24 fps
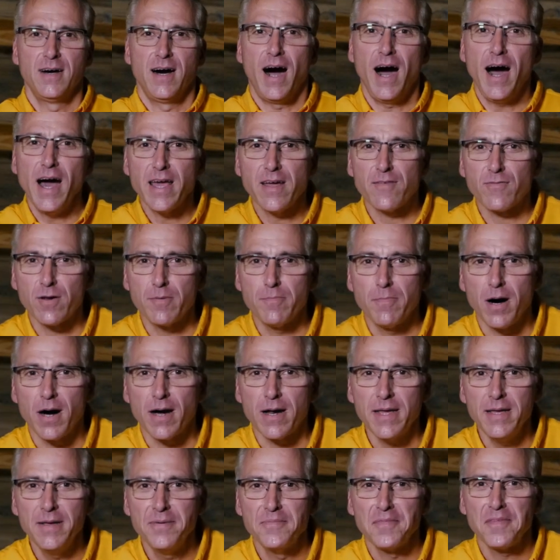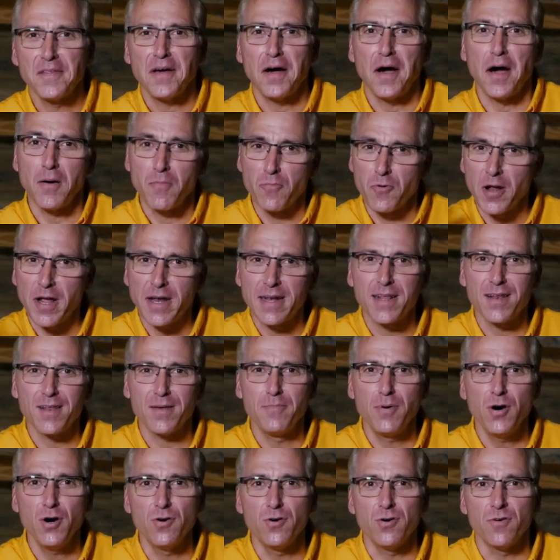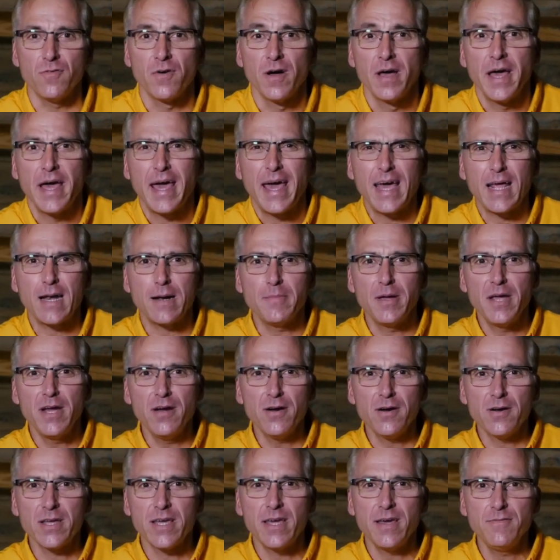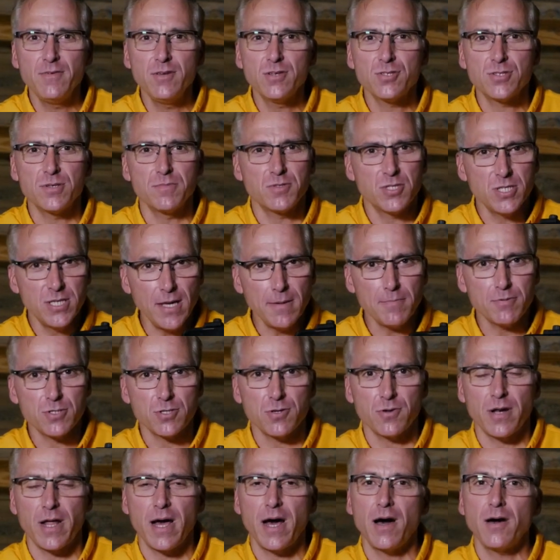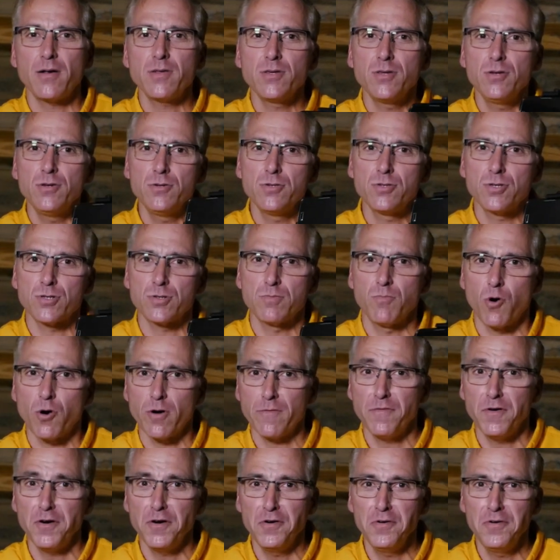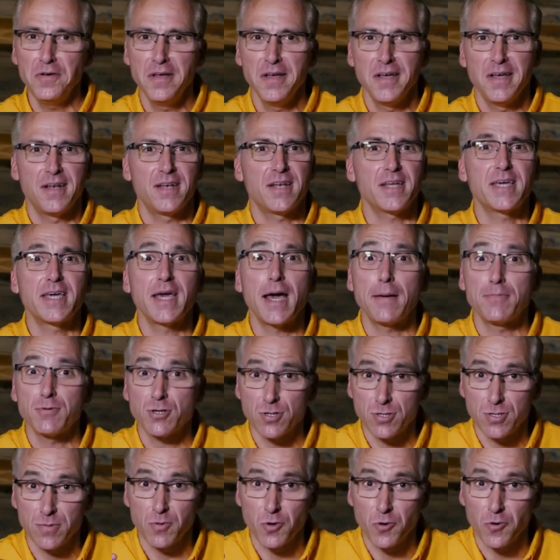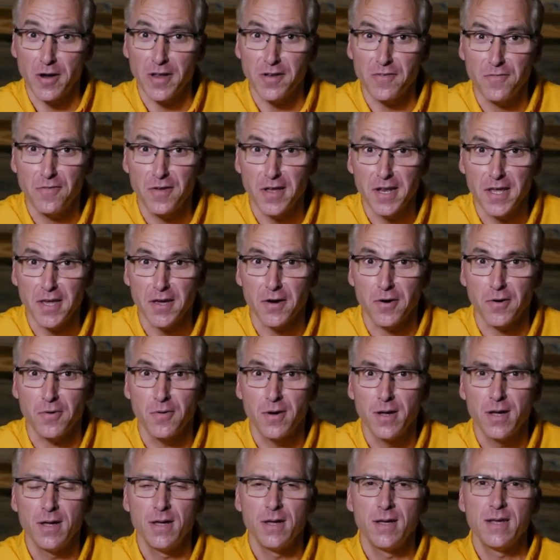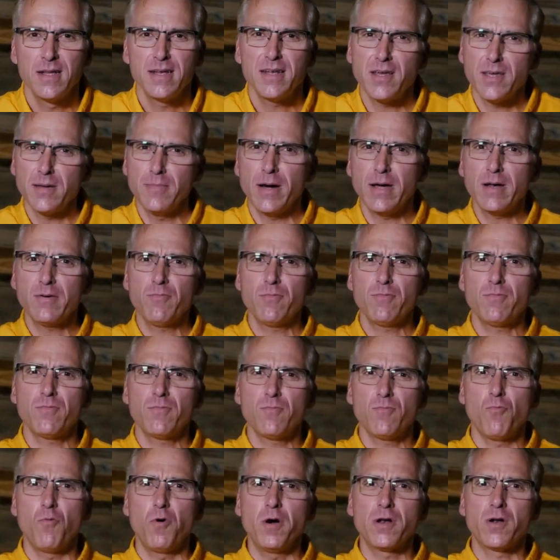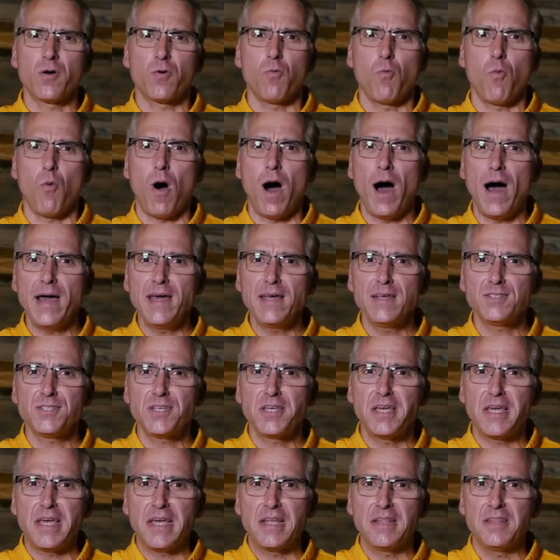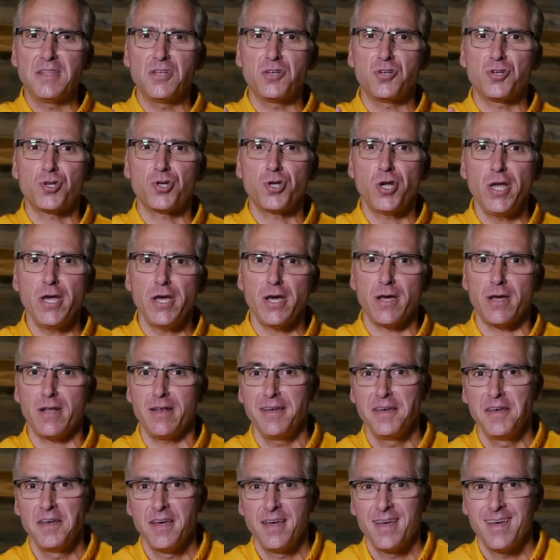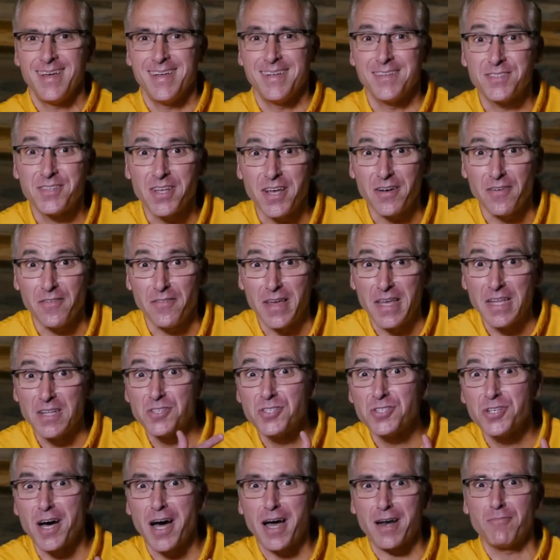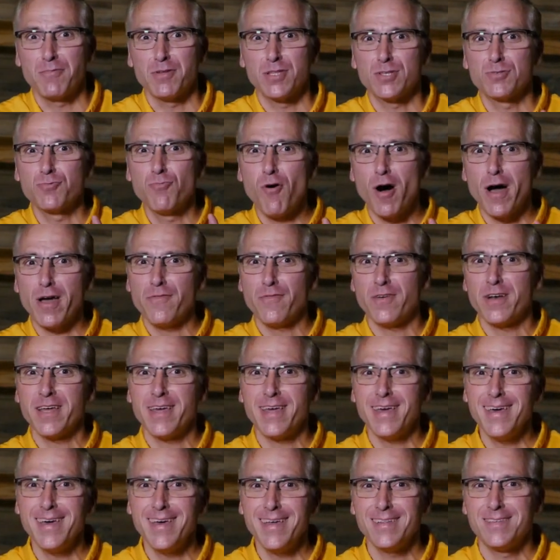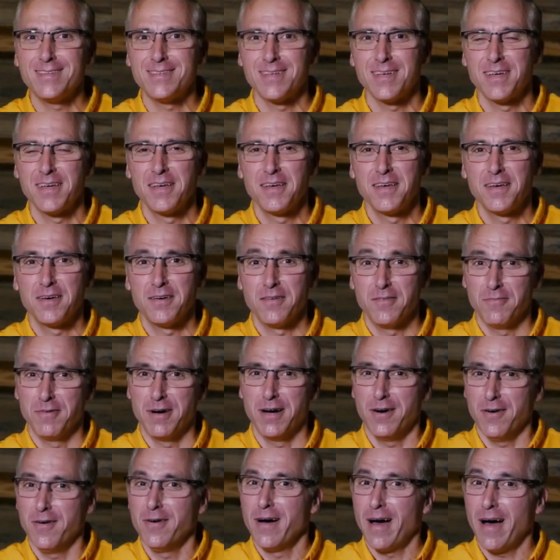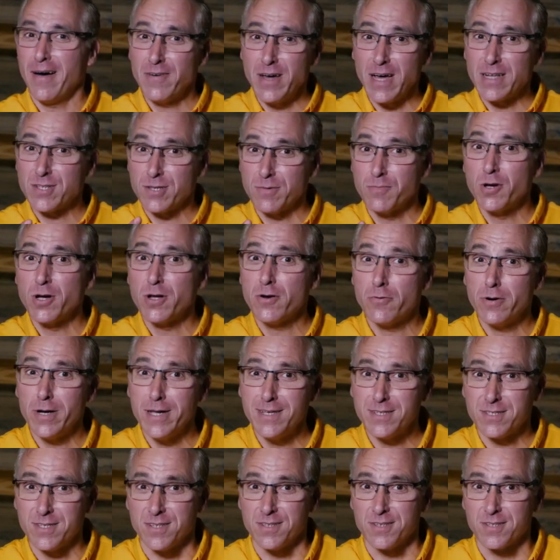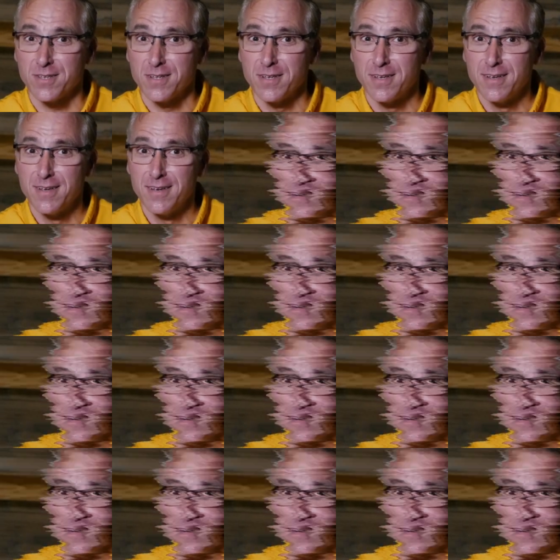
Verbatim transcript: Hi everybody, I'm Randy LaBauve, and I'm here to give you some tips on how to use your smartphone to capture some great video. Now you might wonder, why is he in this shed instead of inside with his wife and kids? Well, I've got some good reasons.